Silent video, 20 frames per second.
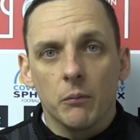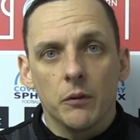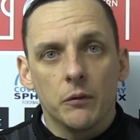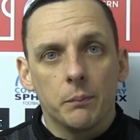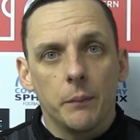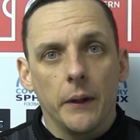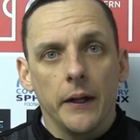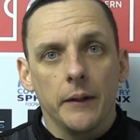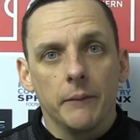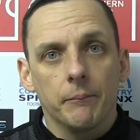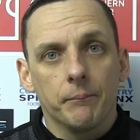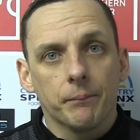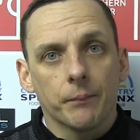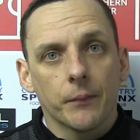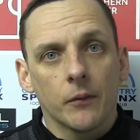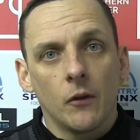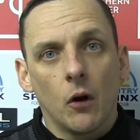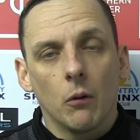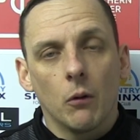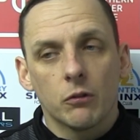has been
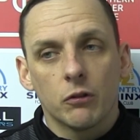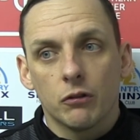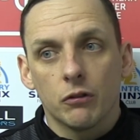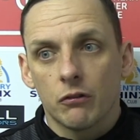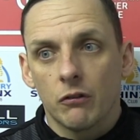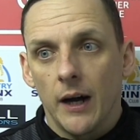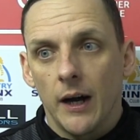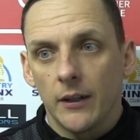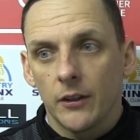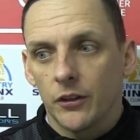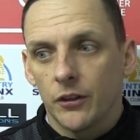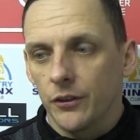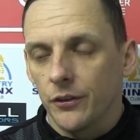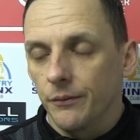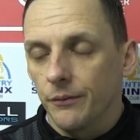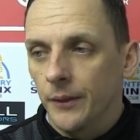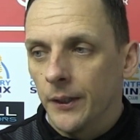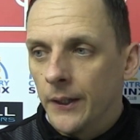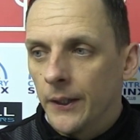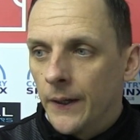not up to scratch.
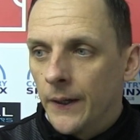And